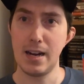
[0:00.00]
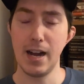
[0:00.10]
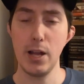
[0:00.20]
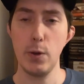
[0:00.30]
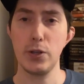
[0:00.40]

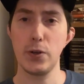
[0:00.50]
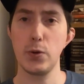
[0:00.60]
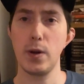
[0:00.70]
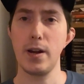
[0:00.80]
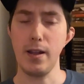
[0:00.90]
I always
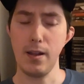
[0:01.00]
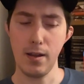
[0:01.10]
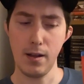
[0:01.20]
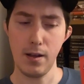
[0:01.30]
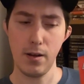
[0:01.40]
enjoy
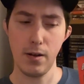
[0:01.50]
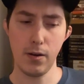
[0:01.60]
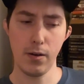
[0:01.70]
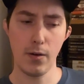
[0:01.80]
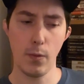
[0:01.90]

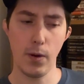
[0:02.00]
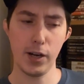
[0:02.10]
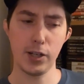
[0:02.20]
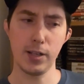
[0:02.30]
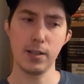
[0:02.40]

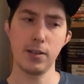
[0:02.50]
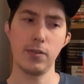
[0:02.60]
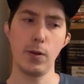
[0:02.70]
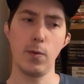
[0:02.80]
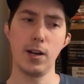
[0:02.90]
watching and
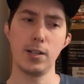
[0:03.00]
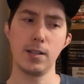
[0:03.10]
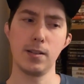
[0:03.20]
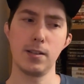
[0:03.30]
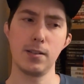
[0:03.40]

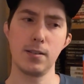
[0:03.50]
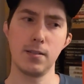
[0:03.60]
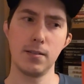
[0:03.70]
rewatching this